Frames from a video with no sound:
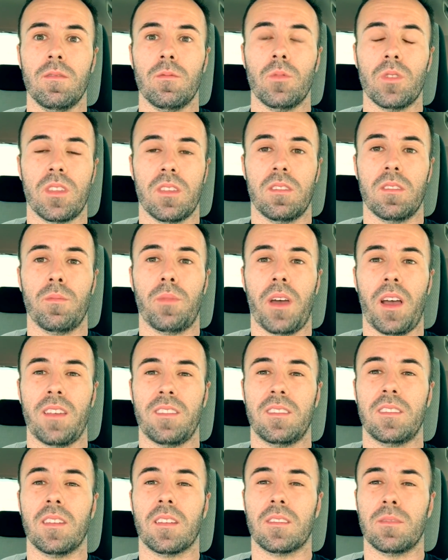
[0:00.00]
within the
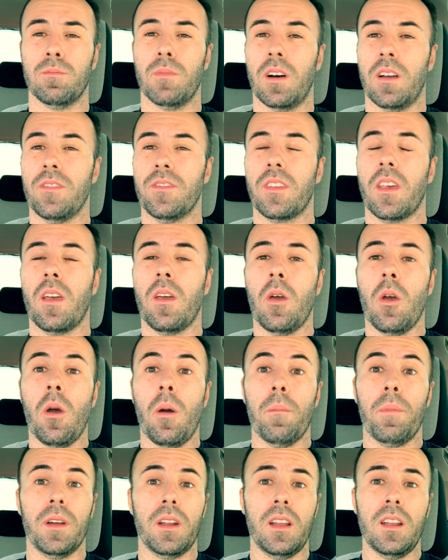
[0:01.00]
past 6 months.
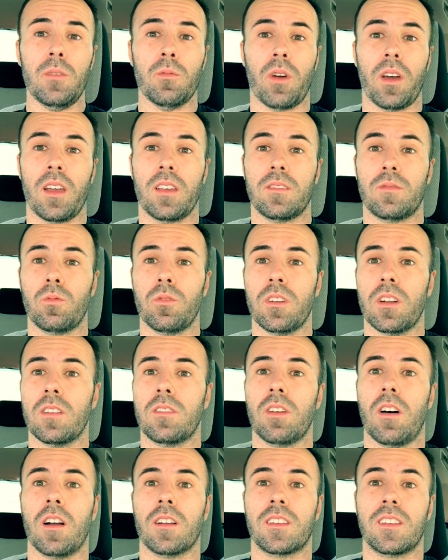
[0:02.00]
But anyways, we're going
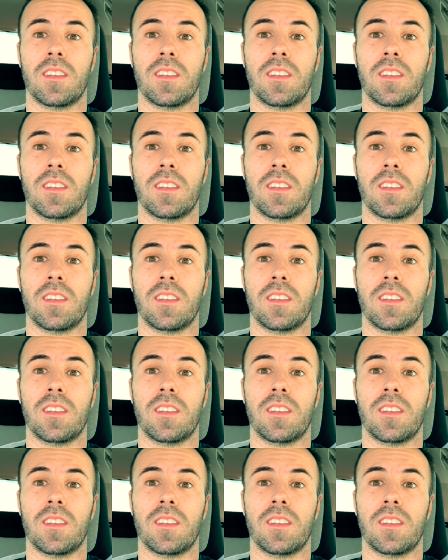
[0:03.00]
to talk